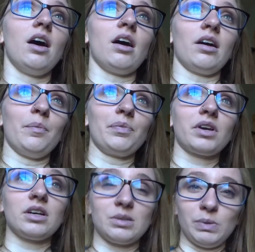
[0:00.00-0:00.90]
um,
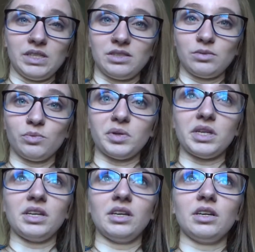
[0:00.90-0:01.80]
Christmas
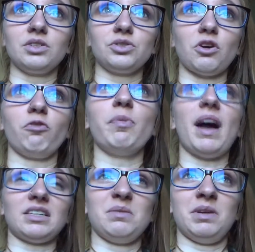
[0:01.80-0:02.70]
we drove
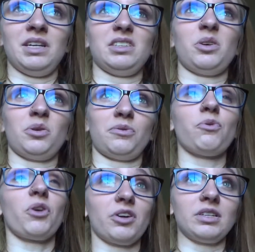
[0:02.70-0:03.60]
back to Minnesota
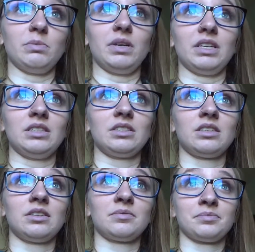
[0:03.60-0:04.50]
for Christmas,
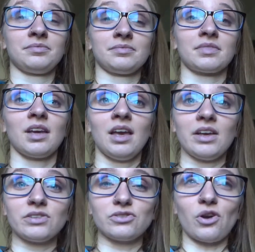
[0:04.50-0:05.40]

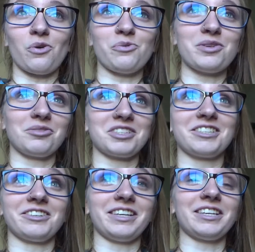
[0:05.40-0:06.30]
so we were
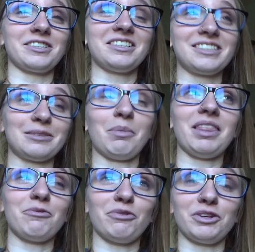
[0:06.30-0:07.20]
still there. So this is going to be
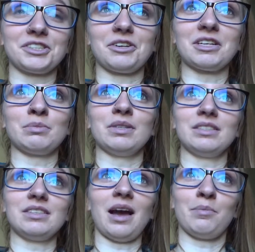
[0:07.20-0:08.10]
the first
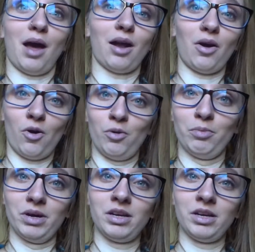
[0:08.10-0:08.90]
Christmas I'm not home,